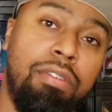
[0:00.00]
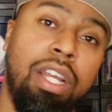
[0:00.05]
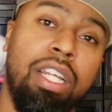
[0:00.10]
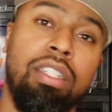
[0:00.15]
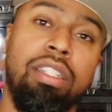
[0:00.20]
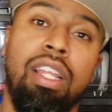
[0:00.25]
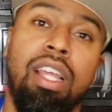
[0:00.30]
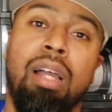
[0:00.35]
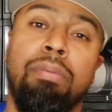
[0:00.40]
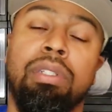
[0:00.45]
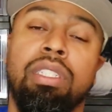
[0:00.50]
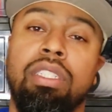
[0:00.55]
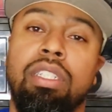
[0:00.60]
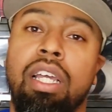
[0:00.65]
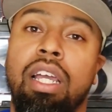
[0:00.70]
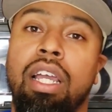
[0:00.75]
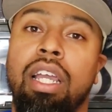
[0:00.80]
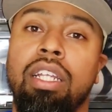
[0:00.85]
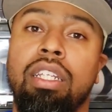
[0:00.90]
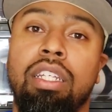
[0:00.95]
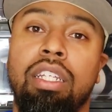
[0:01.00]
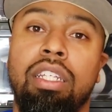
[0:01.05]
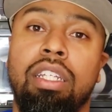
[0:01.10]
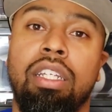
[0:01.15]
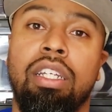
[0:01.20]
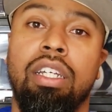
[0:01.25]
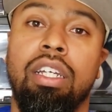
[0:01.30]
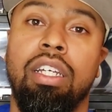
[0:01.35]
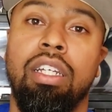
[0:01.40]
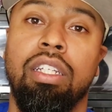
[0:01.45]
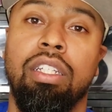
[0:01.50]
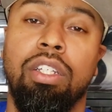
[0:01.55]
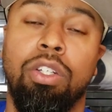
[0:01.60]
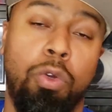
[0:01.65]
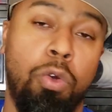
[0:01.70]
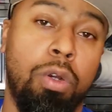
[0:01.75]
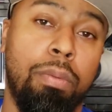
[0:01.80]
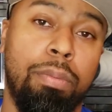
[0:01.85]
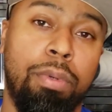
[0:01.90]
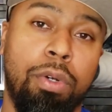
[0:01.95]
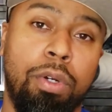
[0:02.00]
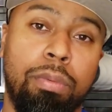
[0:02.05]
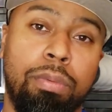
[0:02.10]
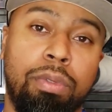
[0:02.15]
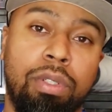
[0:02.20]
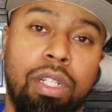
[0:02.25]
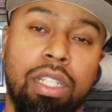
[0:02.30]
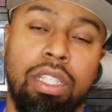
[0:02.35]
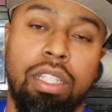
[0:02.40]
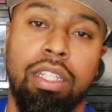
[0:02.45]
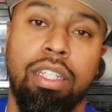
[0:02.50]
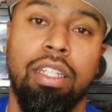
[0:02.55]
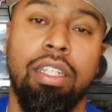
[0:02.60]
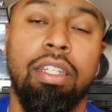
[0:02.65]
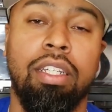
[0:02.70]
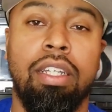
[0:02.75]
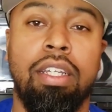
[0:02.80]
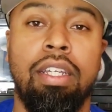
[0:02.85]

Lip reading: right now beside the Core Purple, I think.